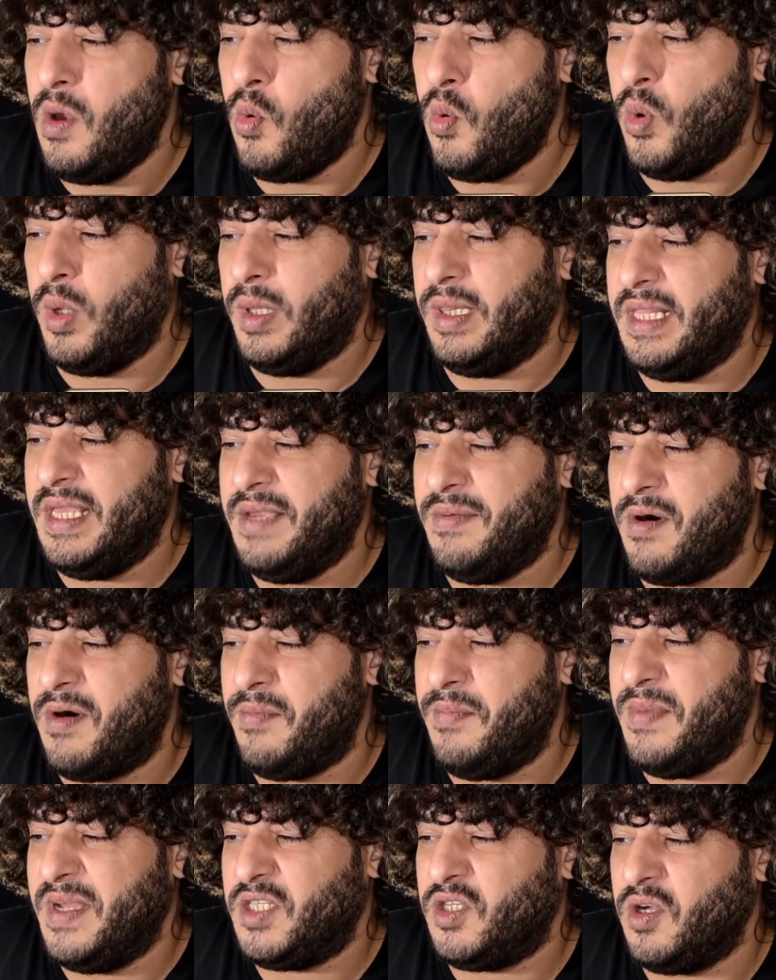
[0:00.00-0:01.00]
will leave our
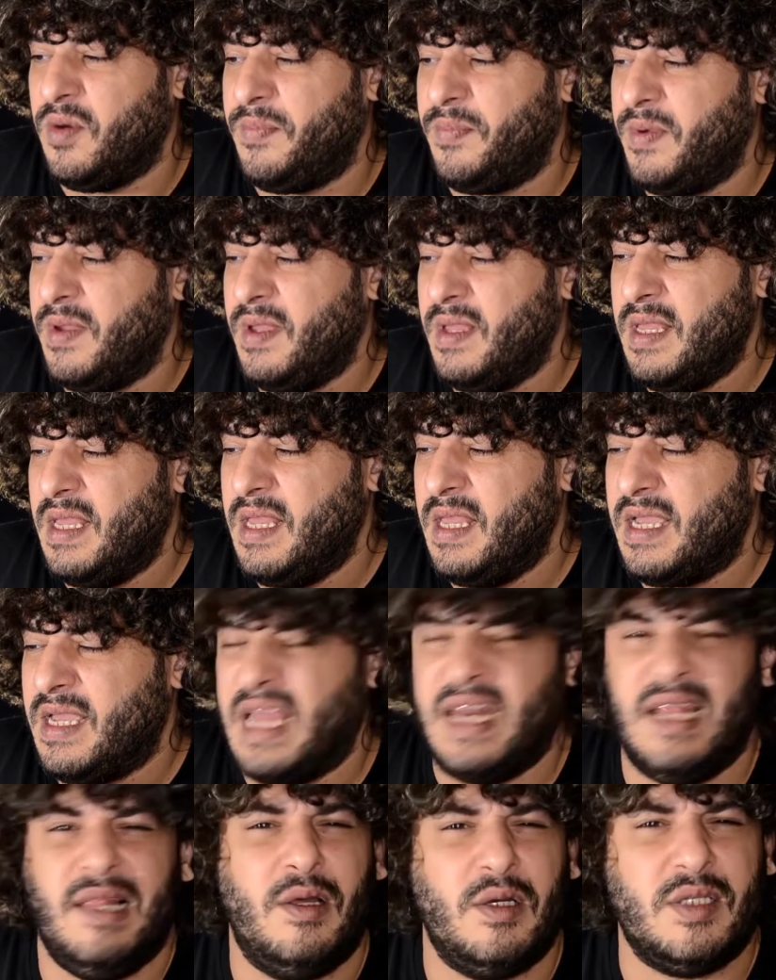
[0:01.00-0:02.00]
bishop
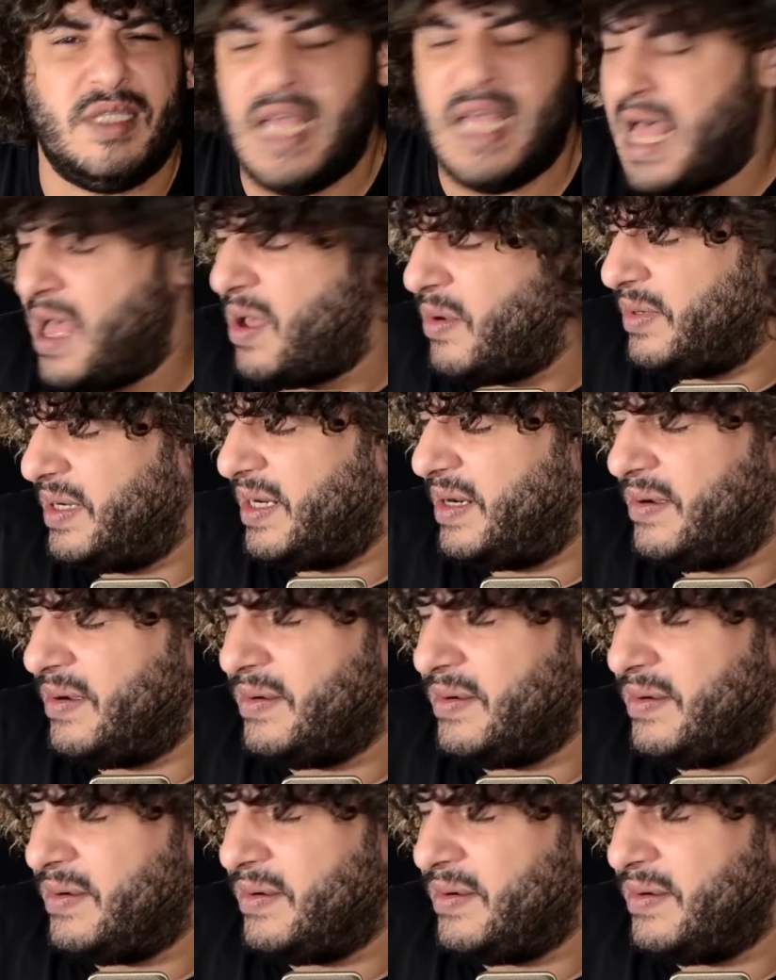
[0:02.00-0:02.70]
kind of locked down,